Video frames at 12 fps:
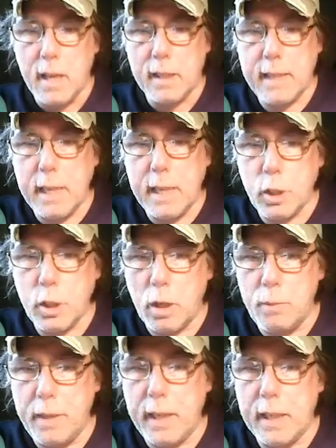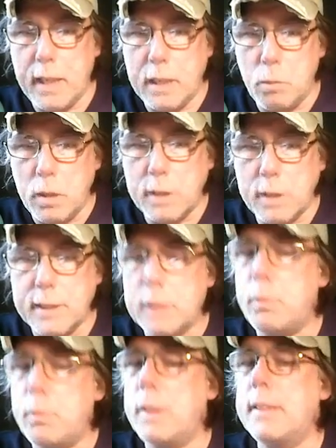KGRB, and then
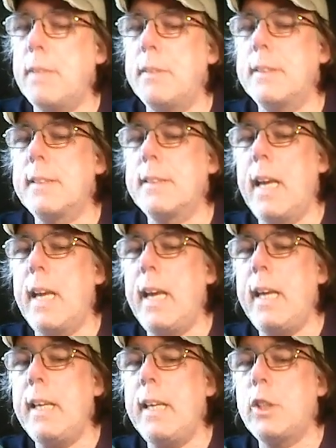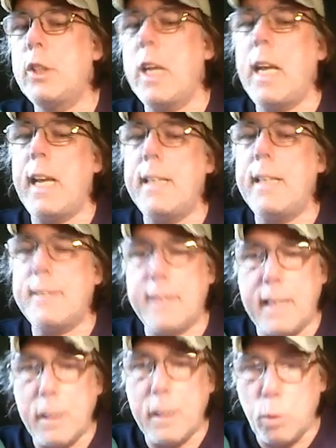106.7 is
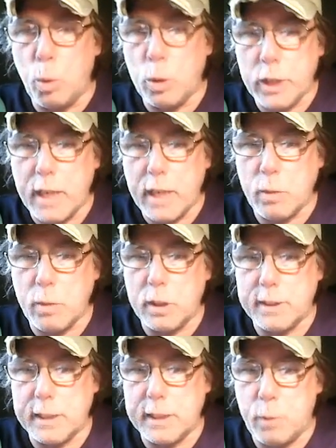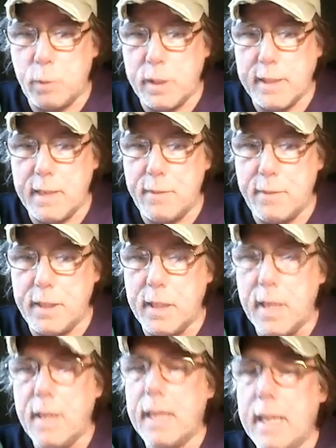KJAZ, Cool Jazz 106.7.
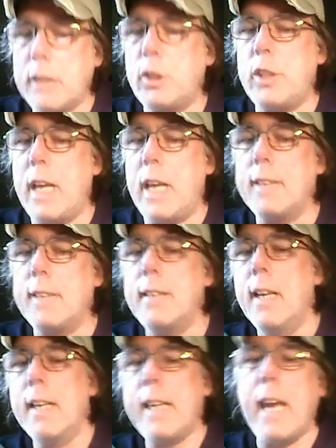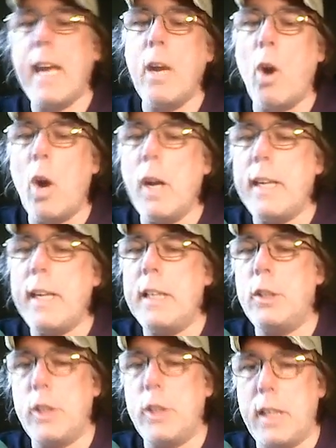That's jazz.
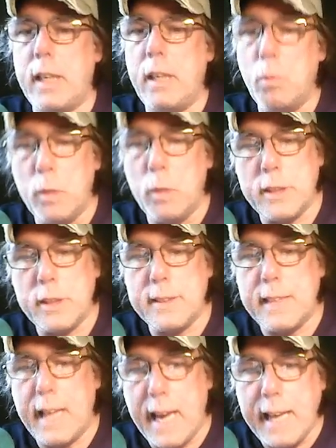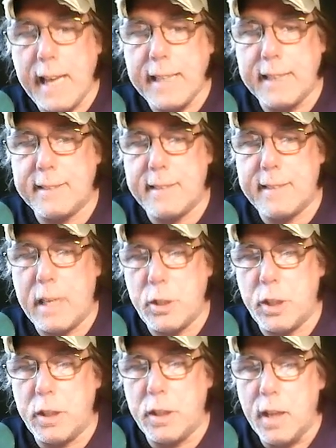KREG, which is the 80s
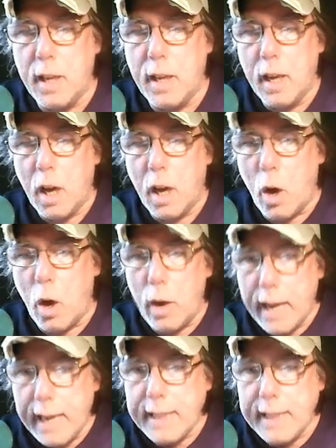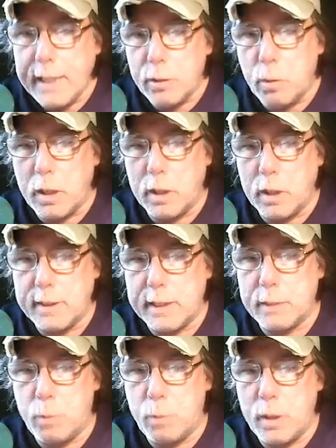station, all 80s
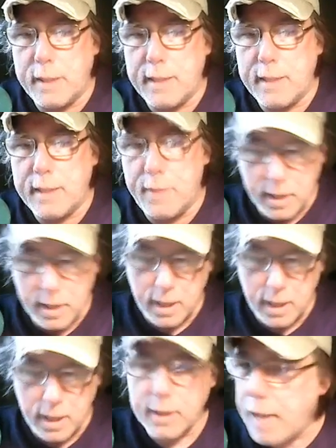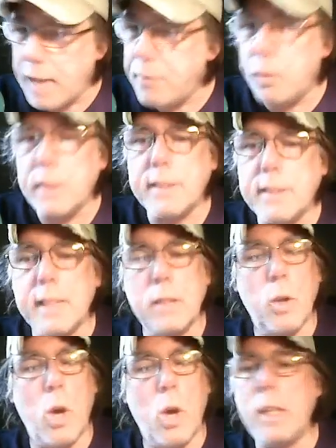106.7. 9-foot
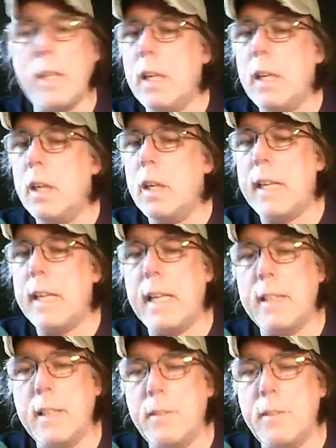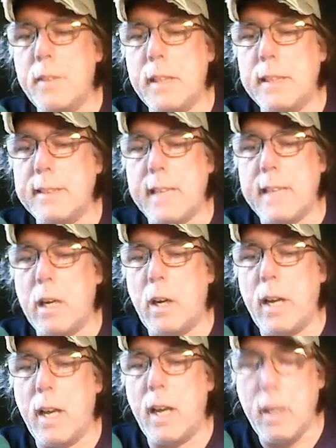signal, only heard in this
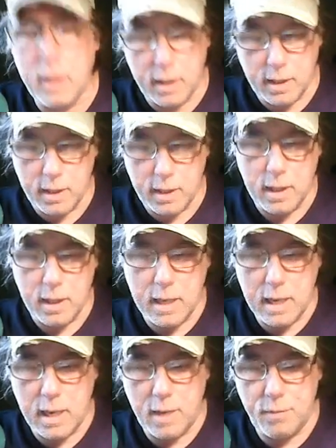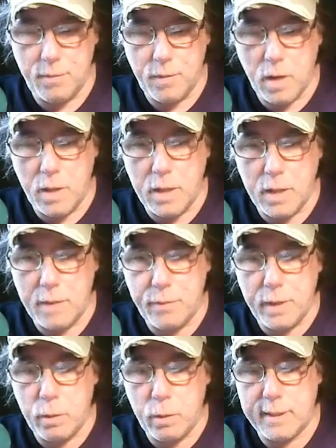area. On that
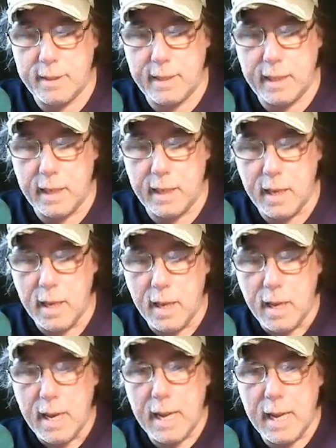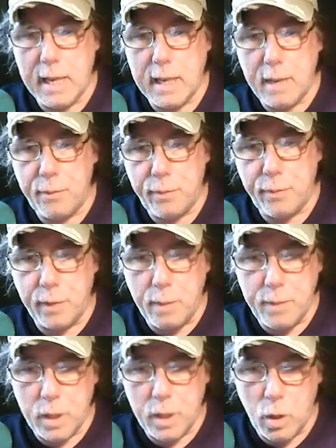frequency, and then I flip
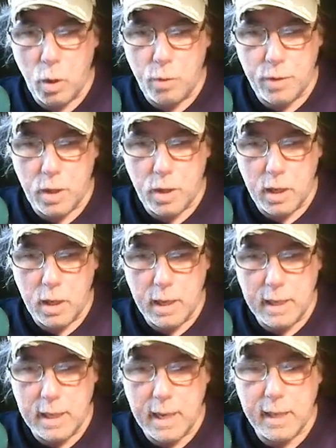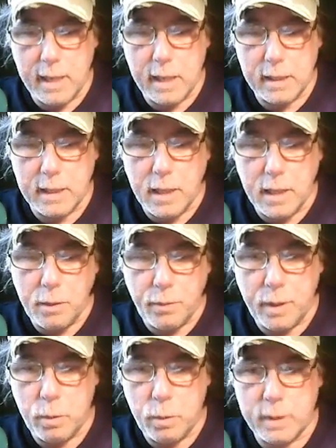it over, and then I got another
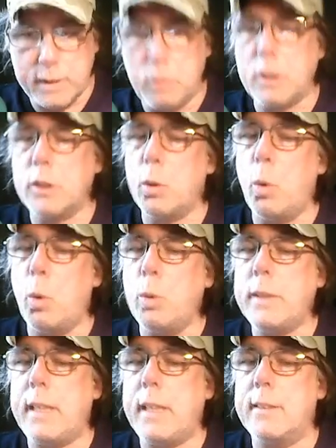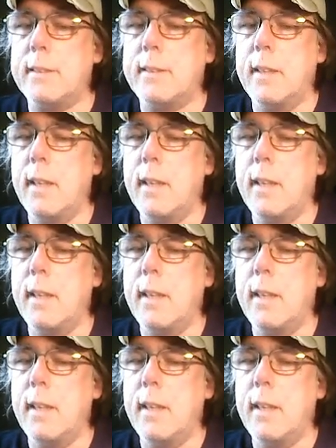frequency which is oldies,